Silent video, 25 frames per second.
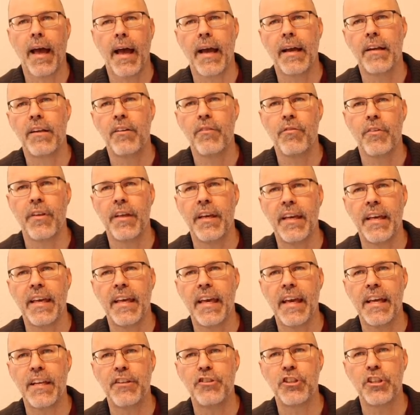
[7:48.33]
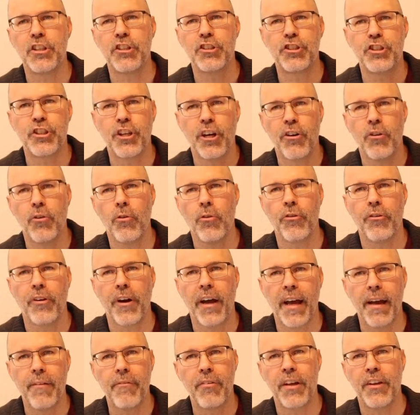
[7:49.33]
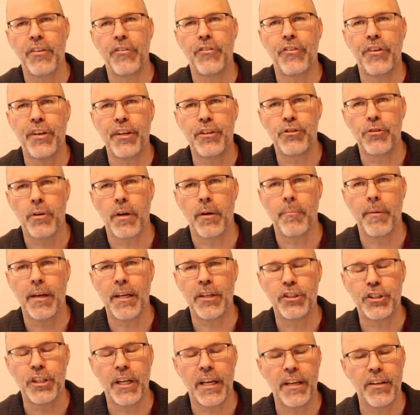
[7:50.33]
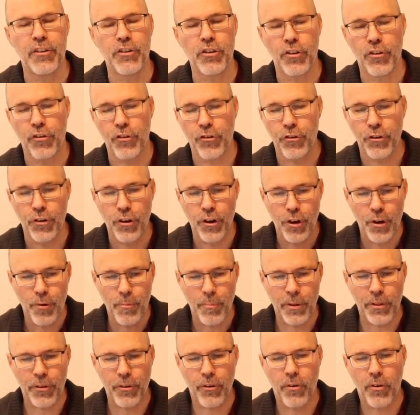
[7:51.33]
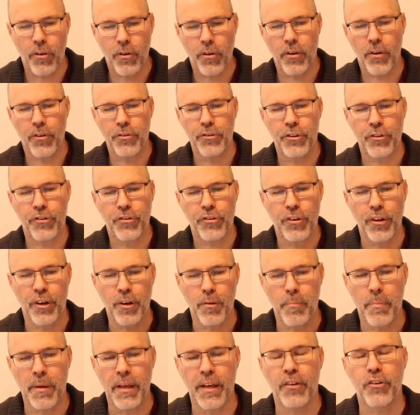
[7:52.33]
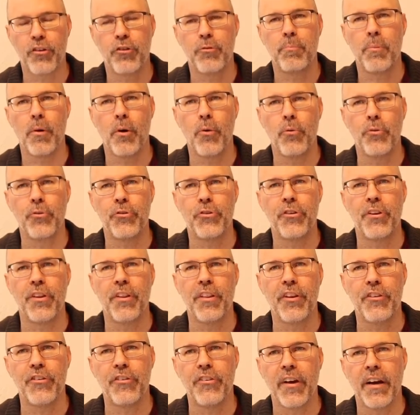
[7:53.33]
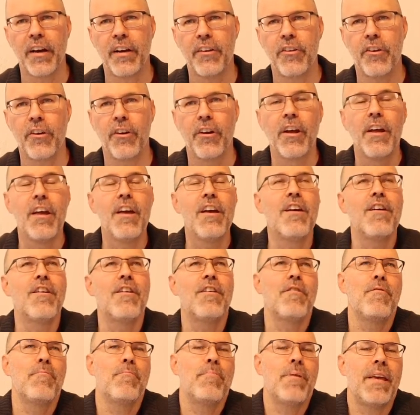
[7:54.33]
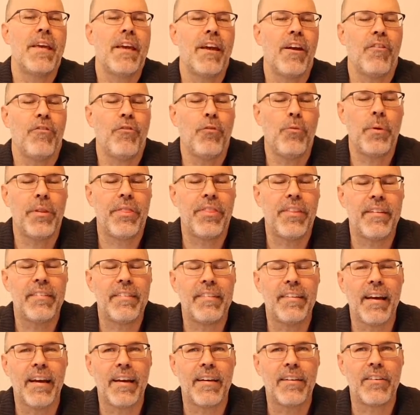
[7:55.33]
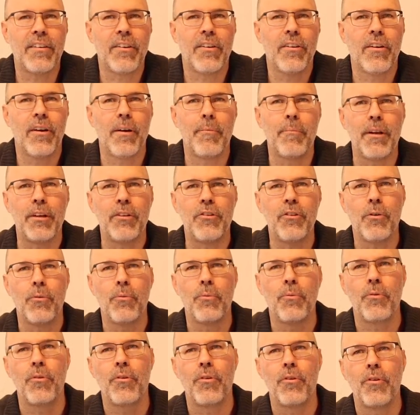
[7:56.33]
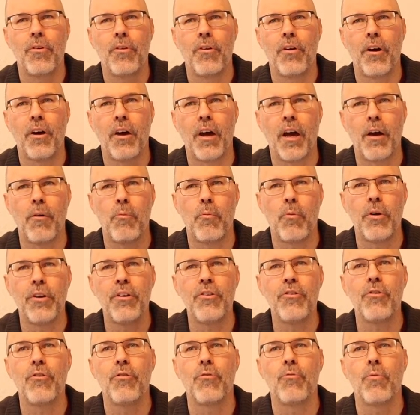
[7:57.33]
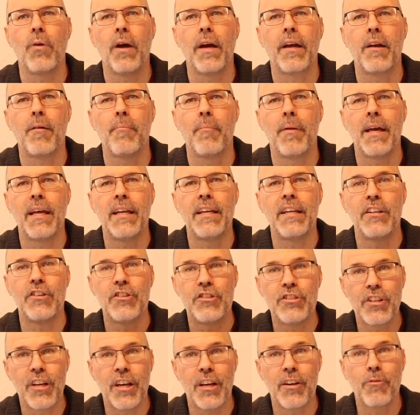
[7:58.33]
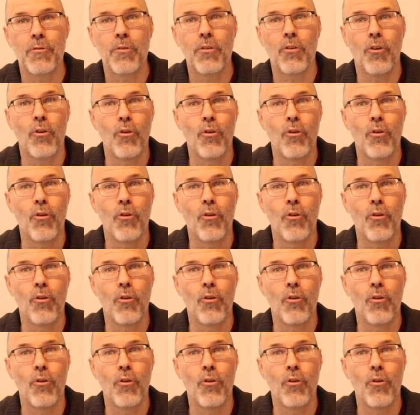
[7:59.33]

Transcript: actively engaging in shareholder advocacy, trying to make changes, but they're all just going to be exposed to this sector. Be careful with this sector. I mean, I wouldn't recommend in general